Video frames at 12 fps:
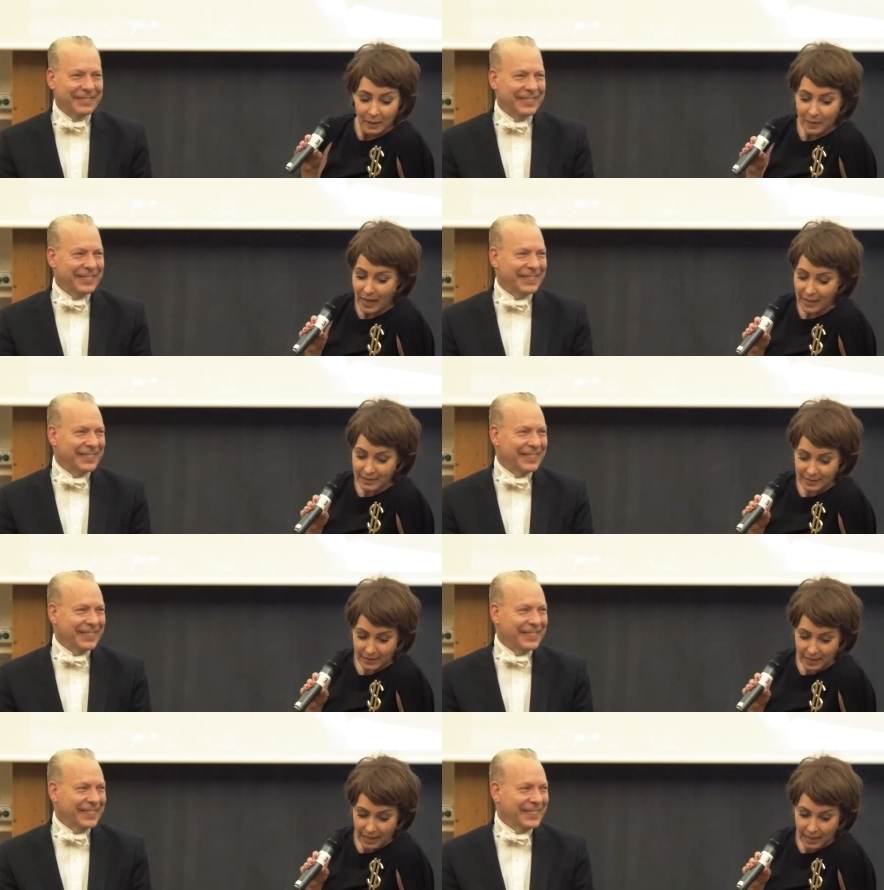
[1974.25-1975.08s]
Speaker 1: But
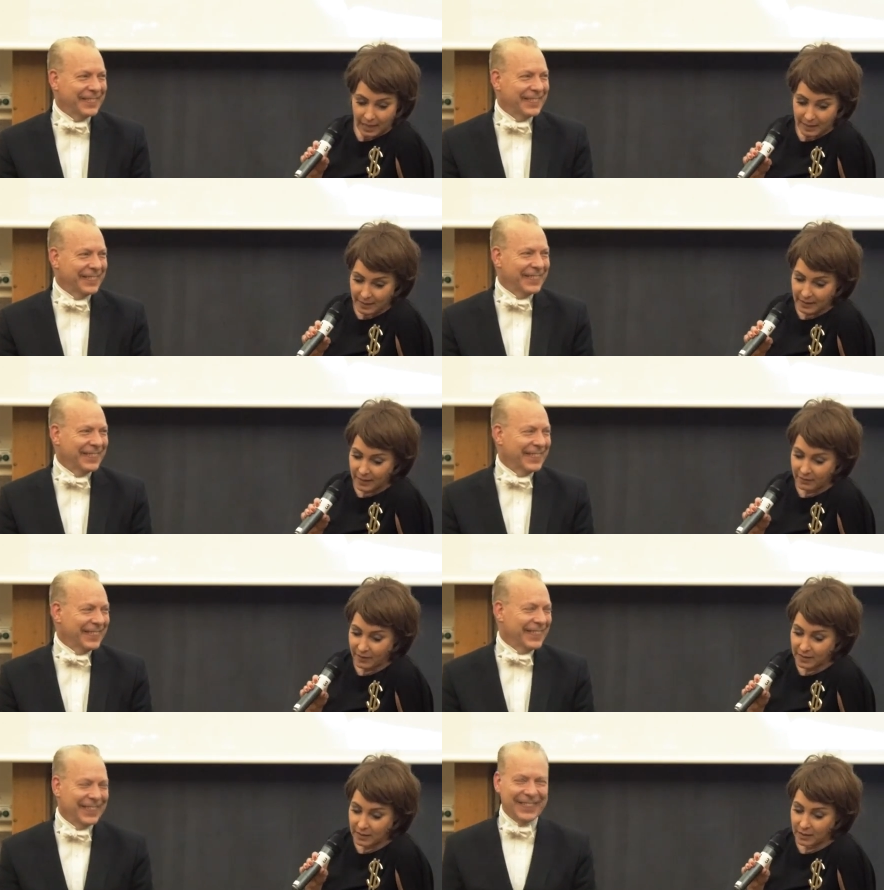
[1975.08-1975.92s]
uh, he
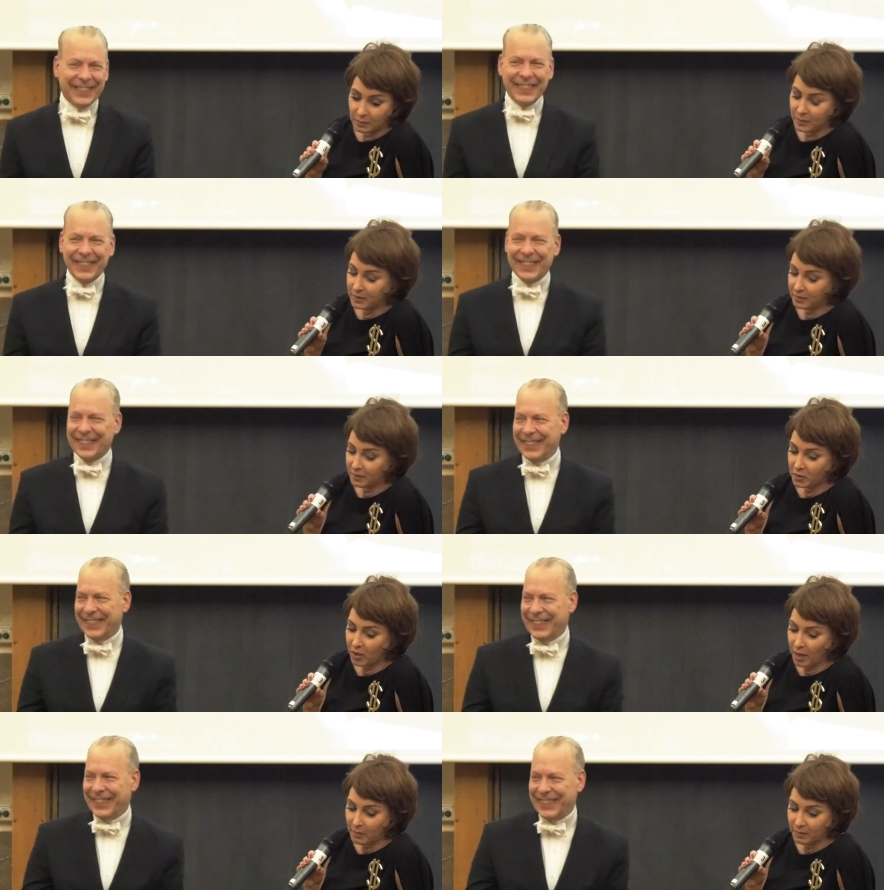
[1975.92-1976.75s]
was a little bit of a
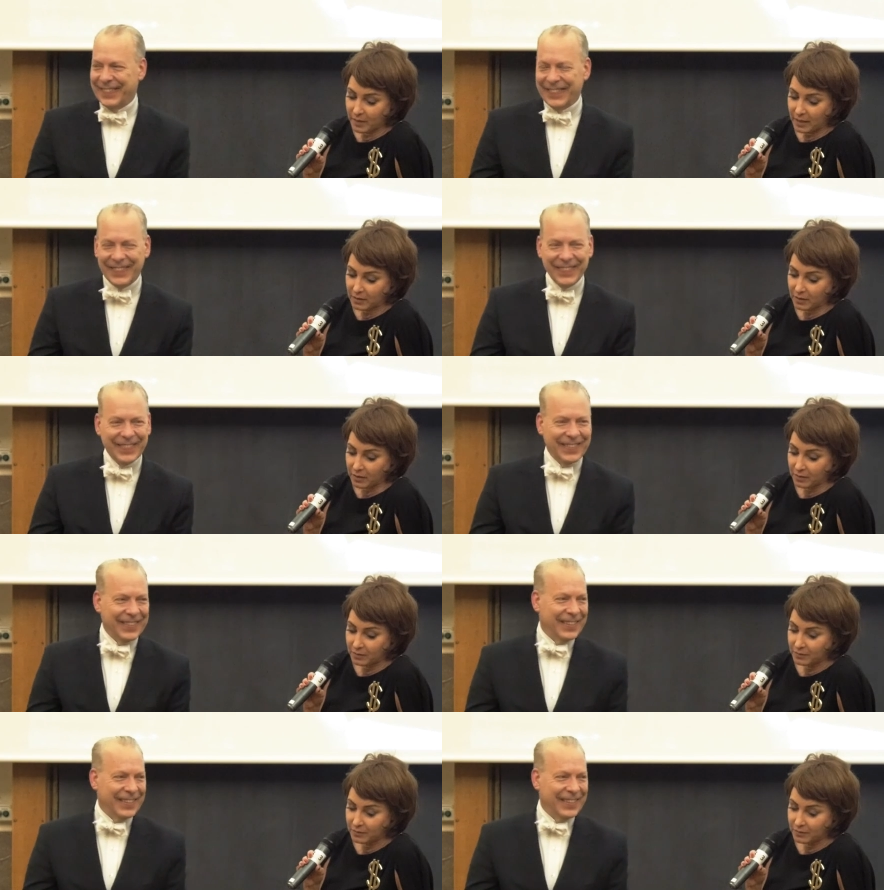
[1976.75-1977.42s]
troublemaker.